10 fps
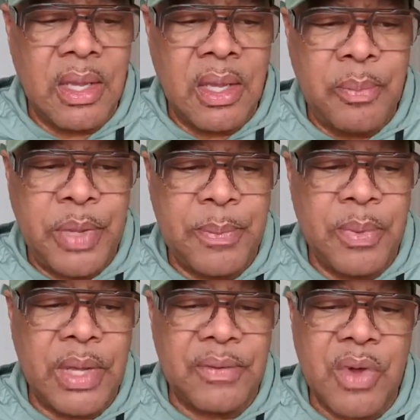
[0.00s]
people
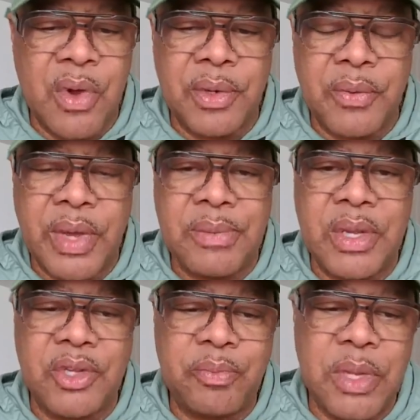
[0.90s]
have gone away because
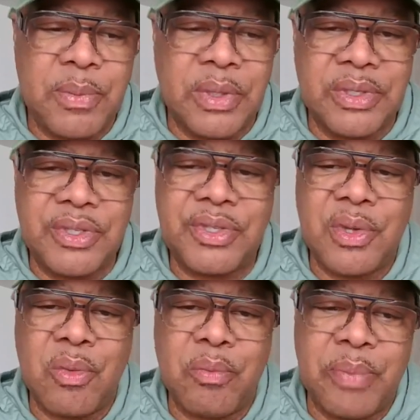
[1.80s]
people are so
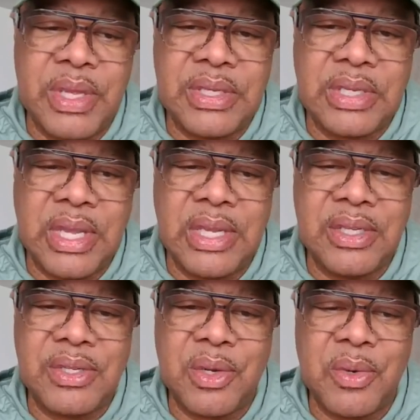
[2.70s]
busy and
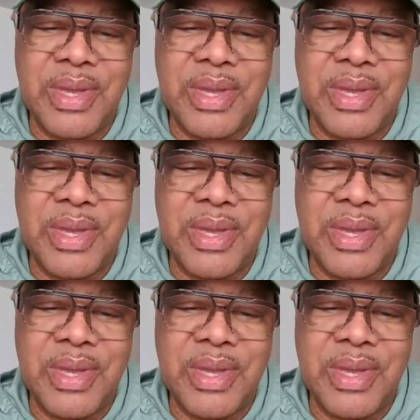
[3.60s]
so